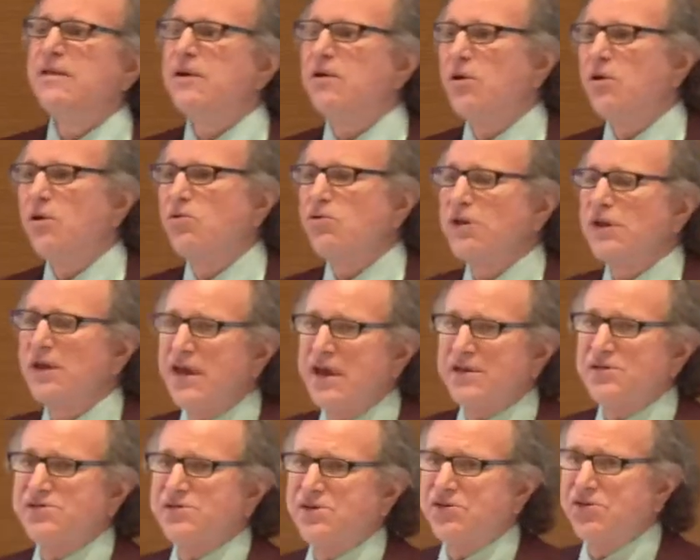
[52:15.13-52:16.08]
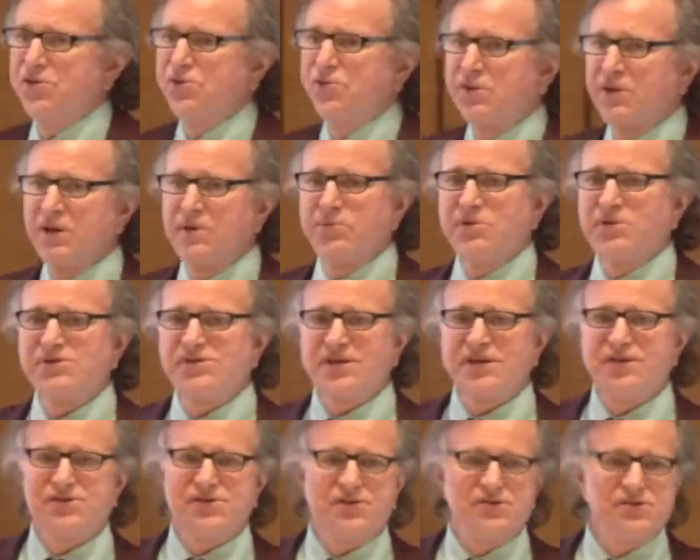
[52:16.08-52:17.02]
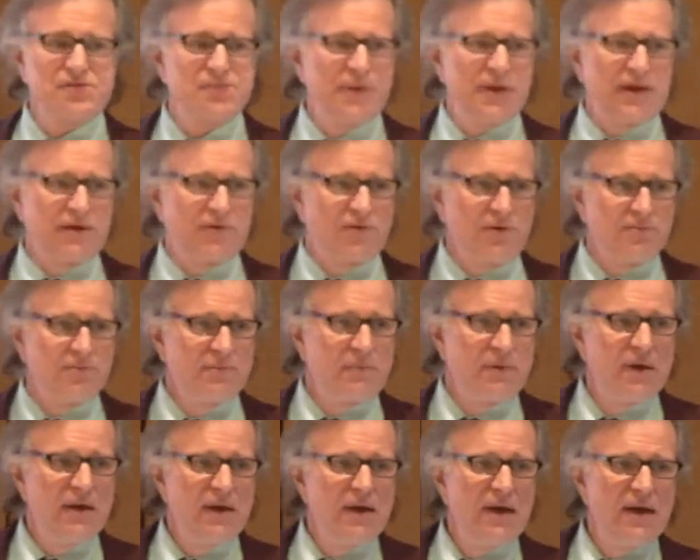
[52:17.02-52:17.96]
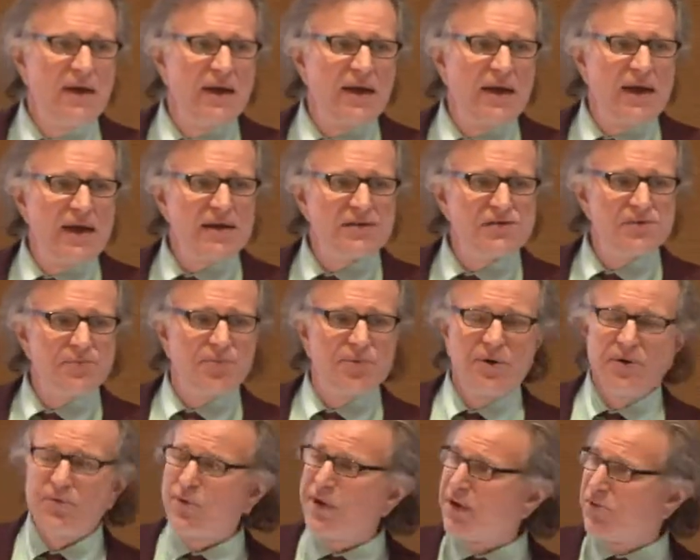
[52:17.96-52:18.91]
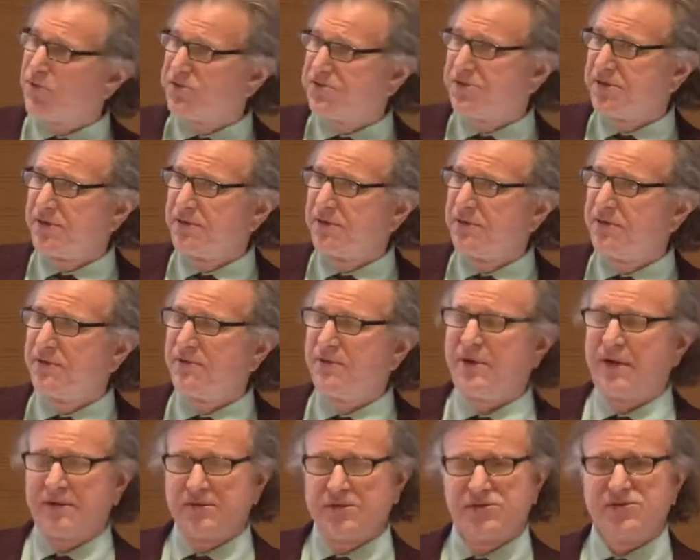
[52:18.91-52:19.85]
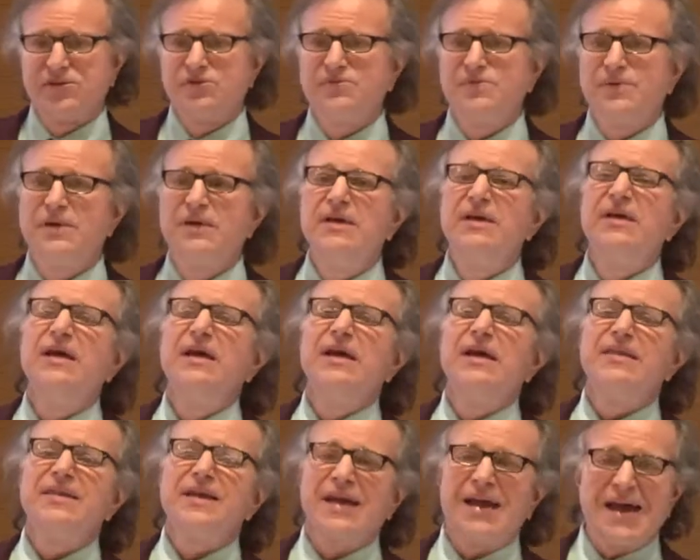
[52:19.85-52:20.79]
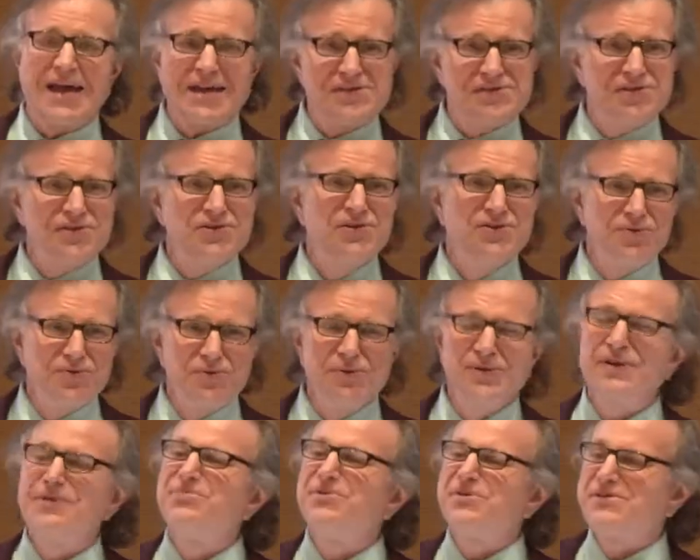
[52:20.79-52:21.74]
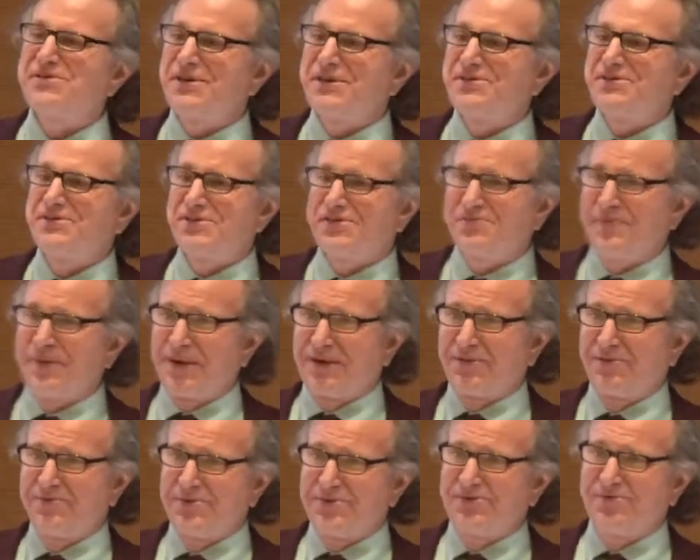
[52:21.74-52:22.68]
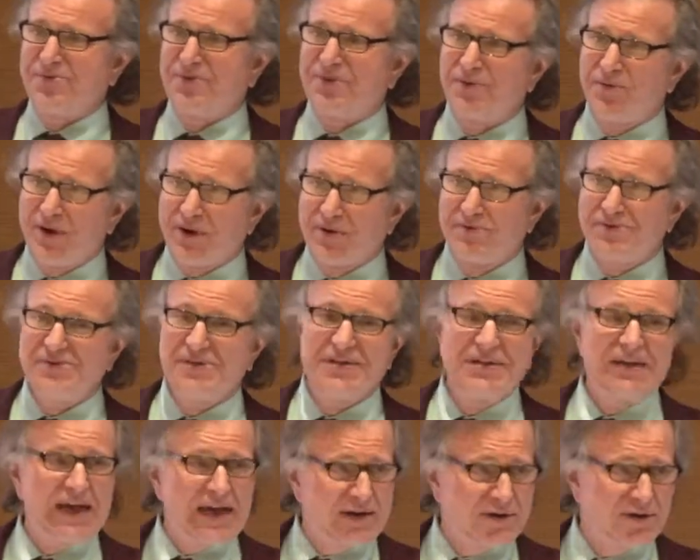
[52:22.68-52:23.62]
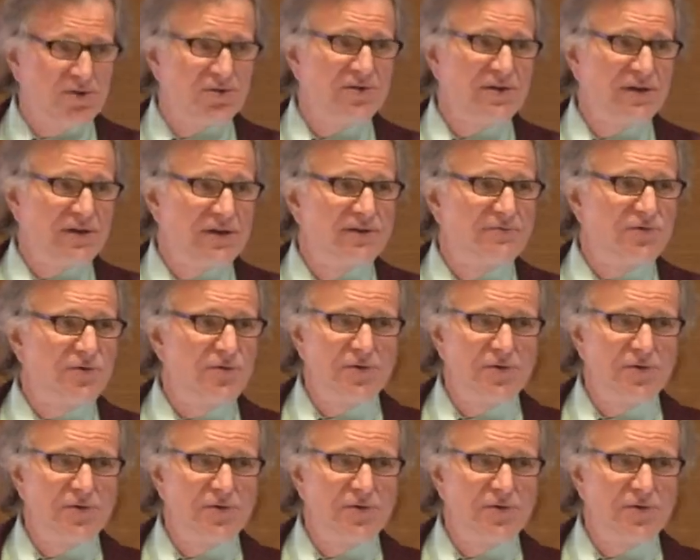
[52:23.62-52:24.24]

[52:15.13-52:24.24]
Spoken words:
that only has to do with liberalization of spectrum as a prerequisite. That has to do with liberalization of spectrum as a prerequisite, not only, of